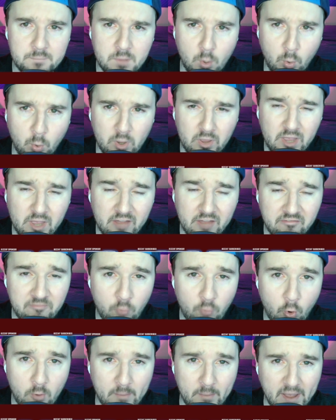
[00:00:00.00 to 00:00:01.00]
We only have
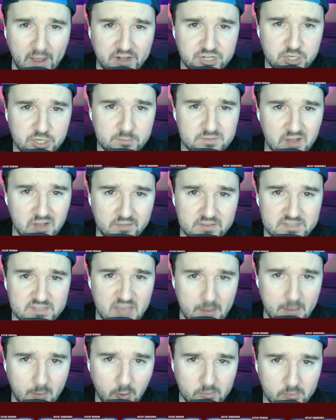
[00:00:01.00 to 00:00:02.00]
four matchups on this
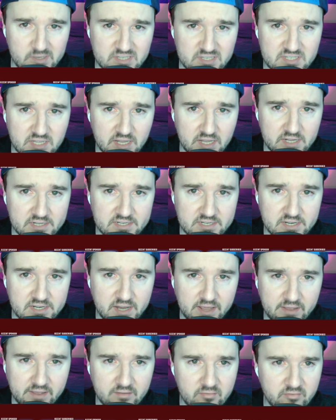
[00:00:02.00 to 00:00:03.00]
MLB slate today.